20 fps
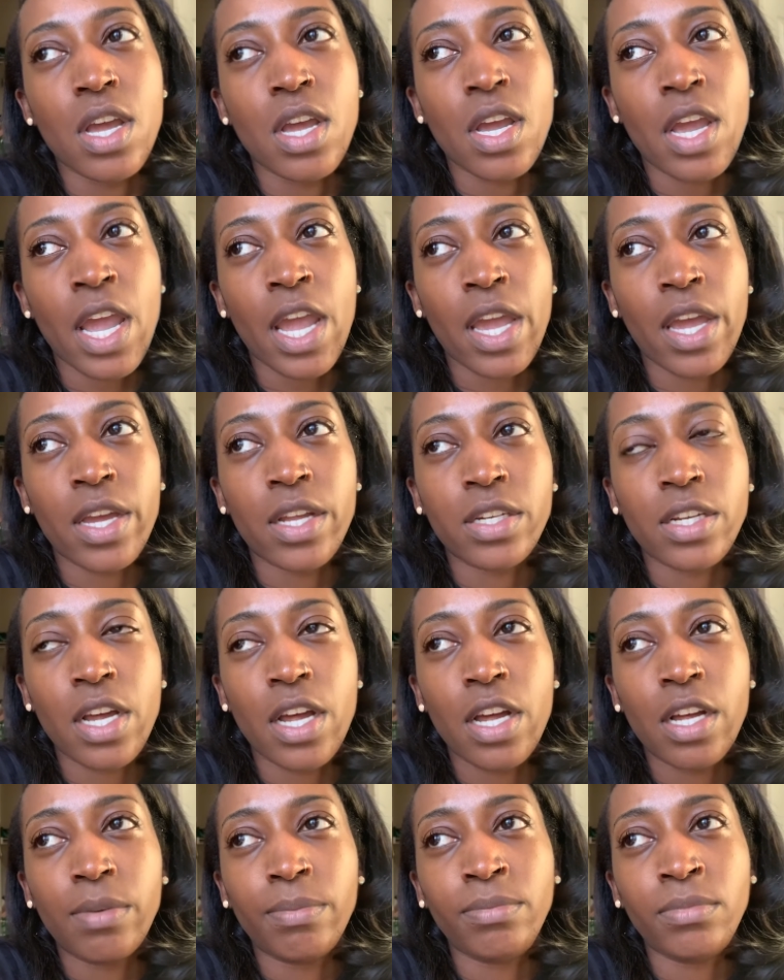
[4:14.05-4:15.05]
And
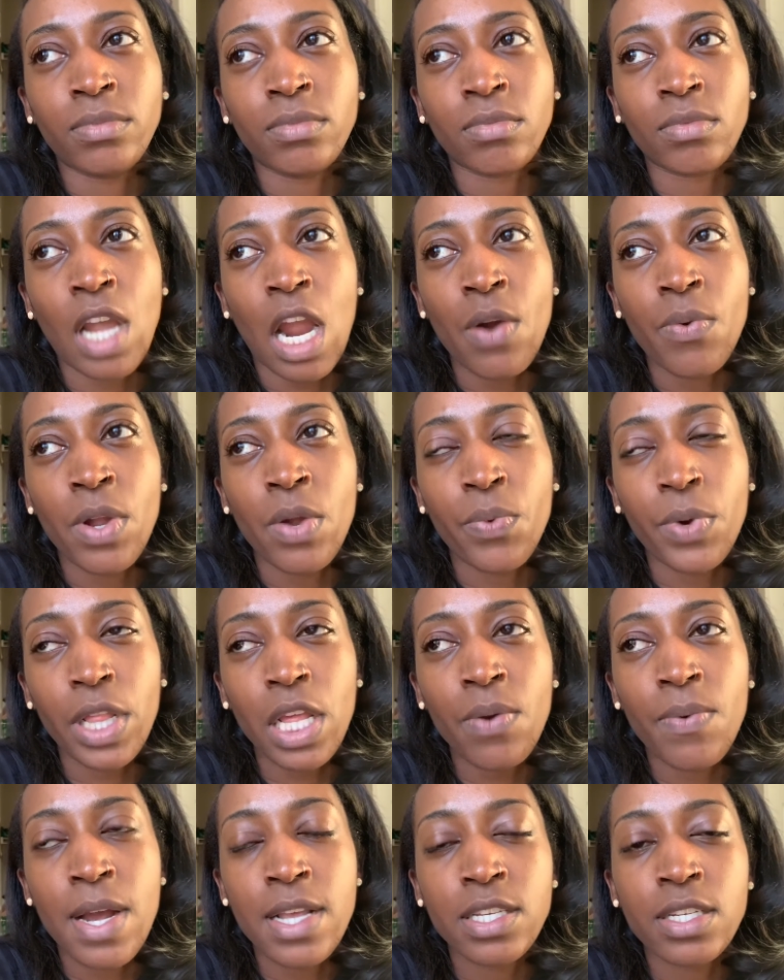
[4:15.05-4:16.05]
it
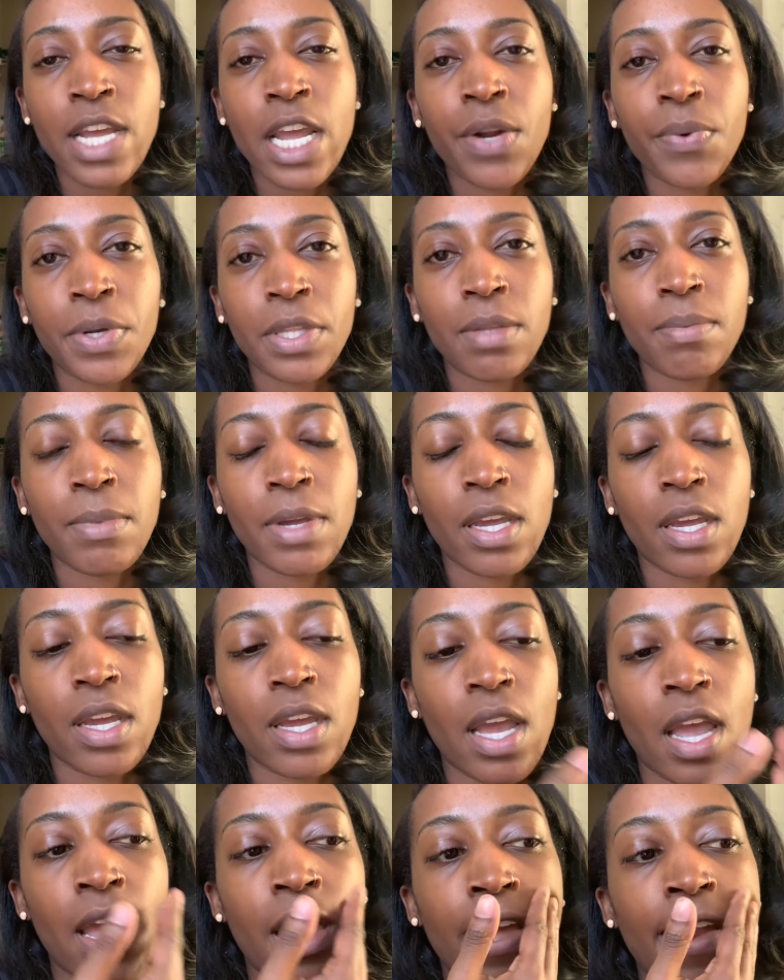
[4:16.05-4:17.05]
really resonated with
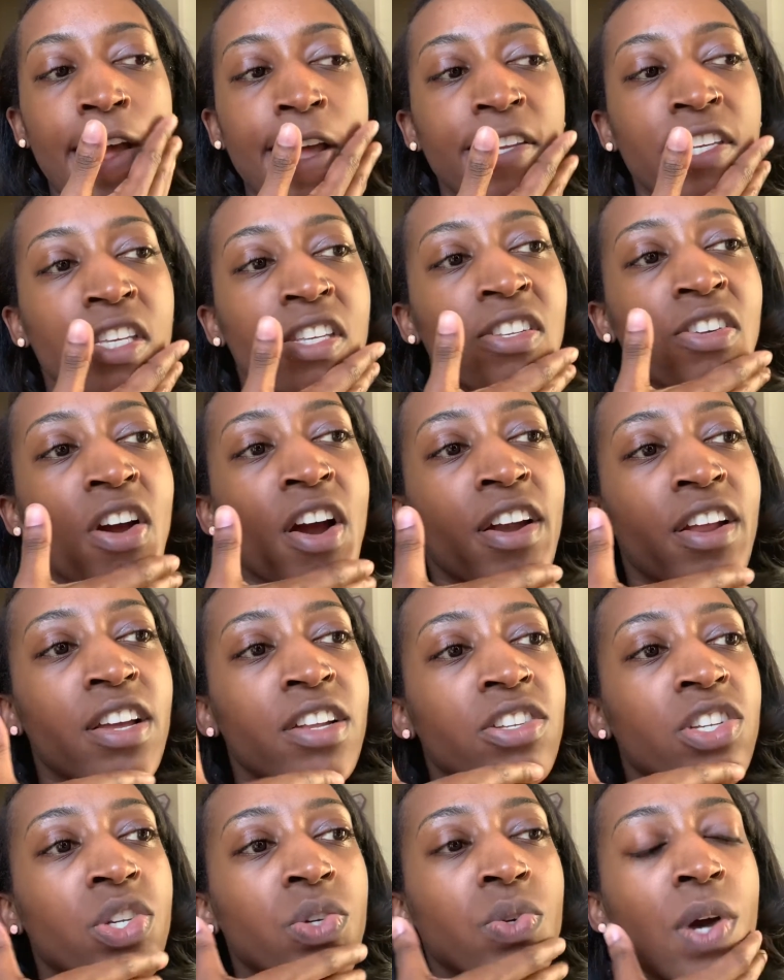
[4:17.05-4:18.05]
me, and I
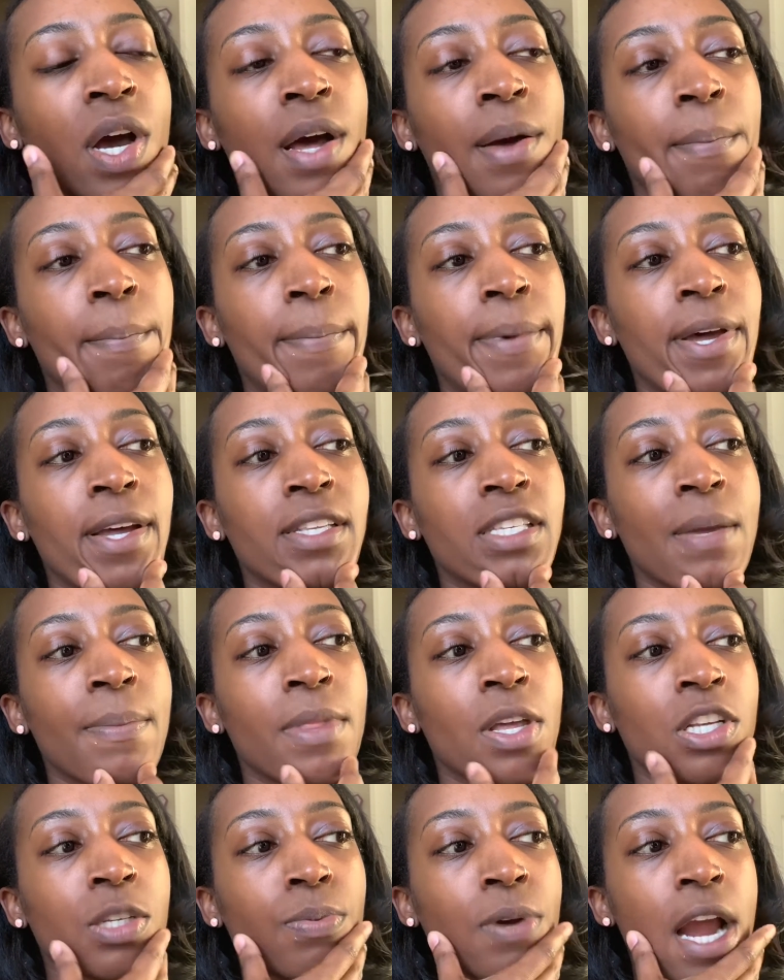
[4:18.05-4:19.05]
started to put some of
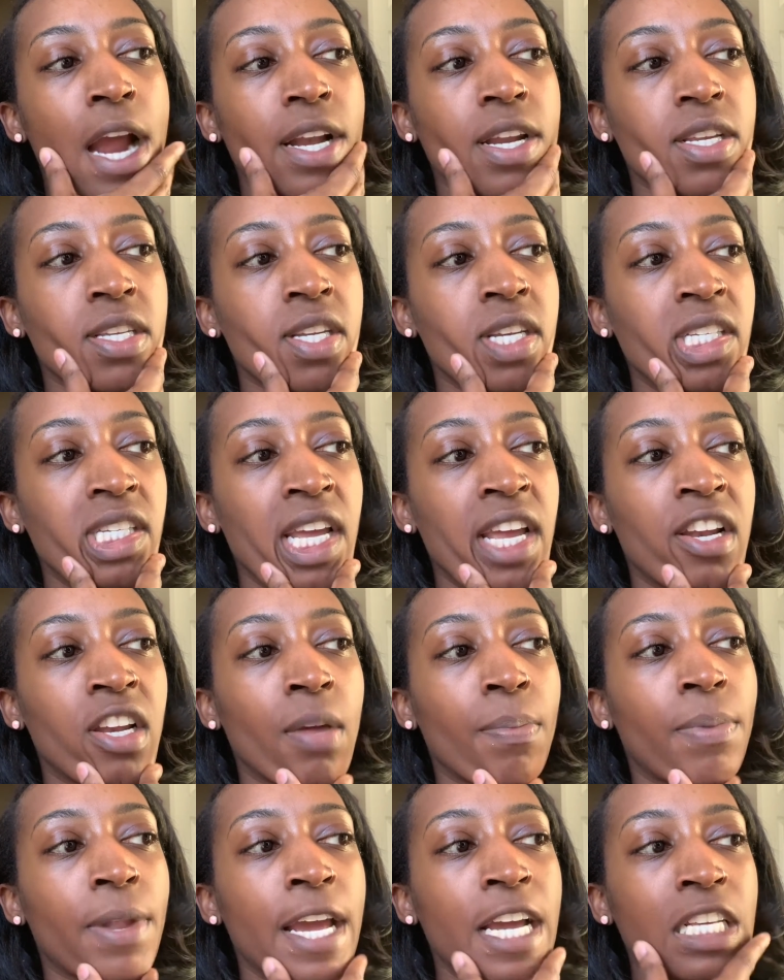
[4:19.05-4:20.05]
those practices into
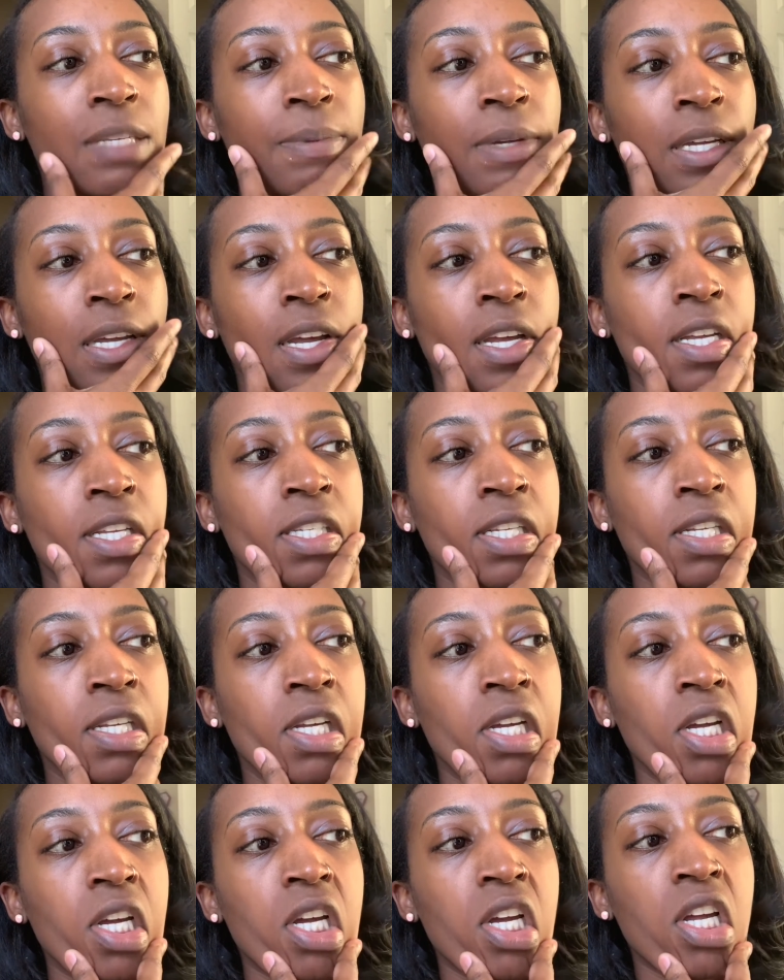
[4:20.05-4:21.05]
place because
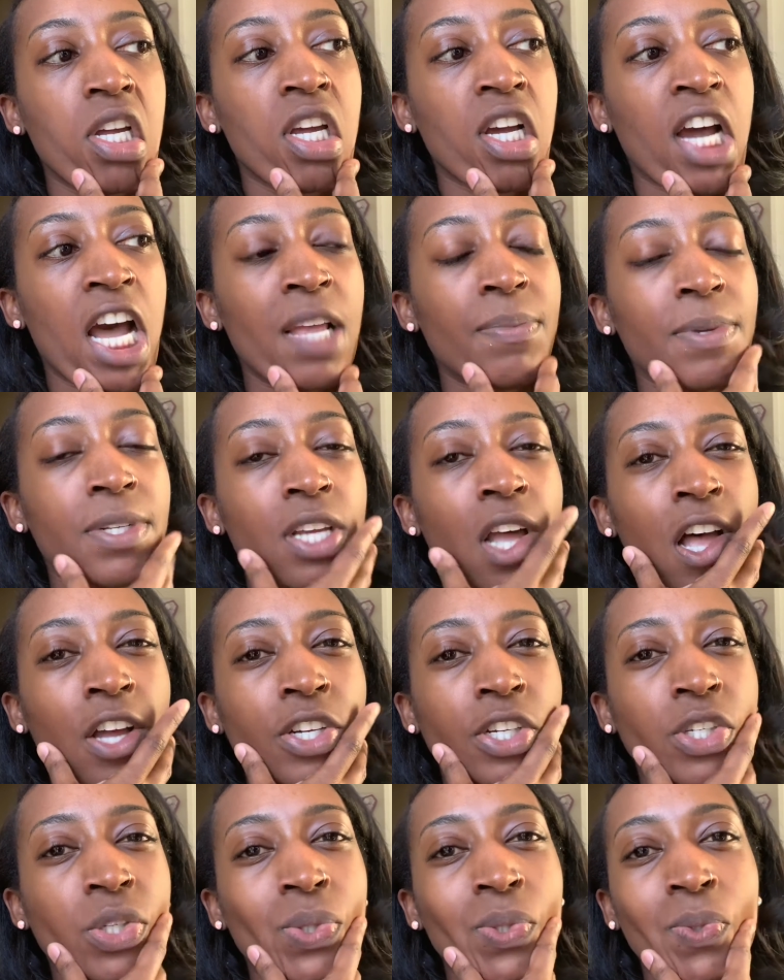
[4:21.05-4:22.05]

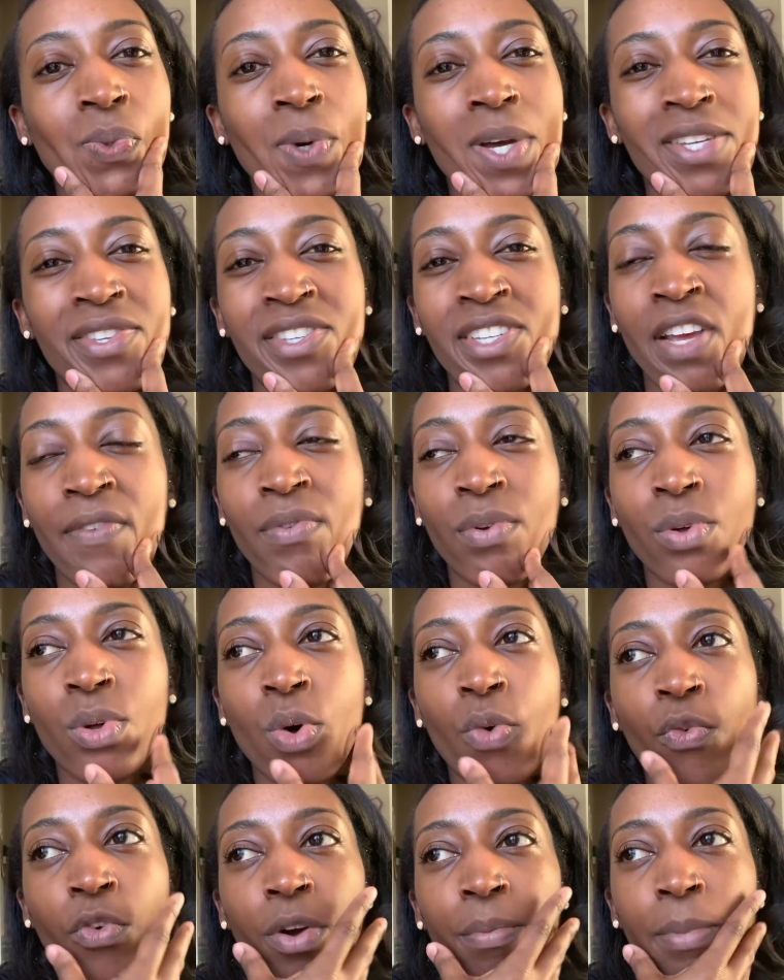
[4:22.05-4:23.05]
cosmetology school was
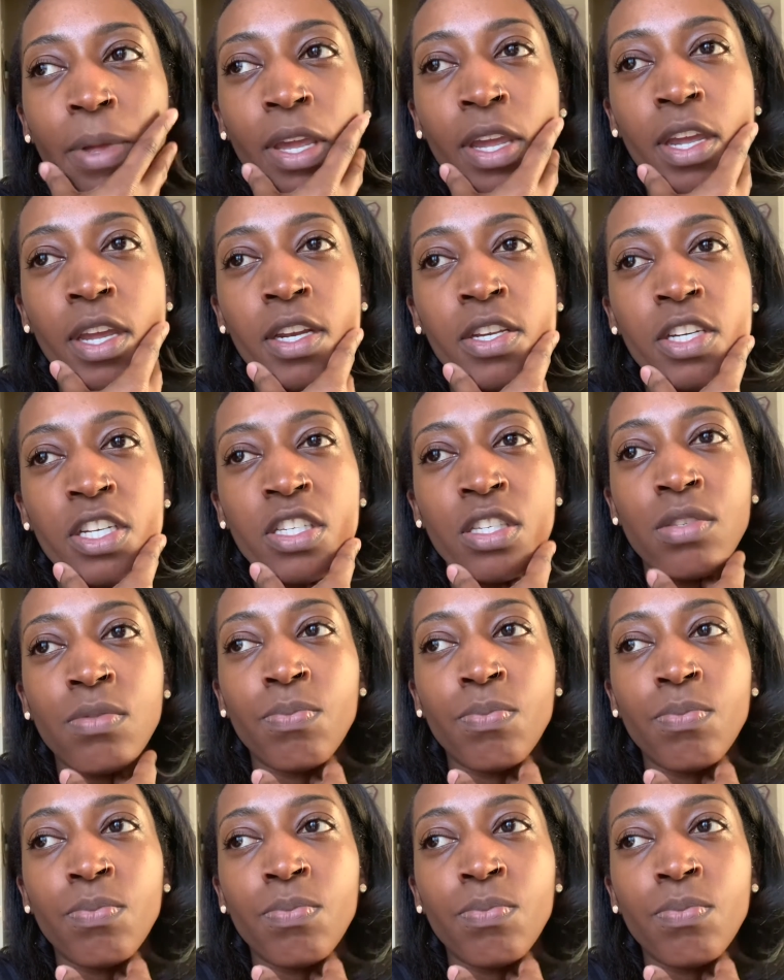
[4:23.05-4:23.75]
difficult for me, just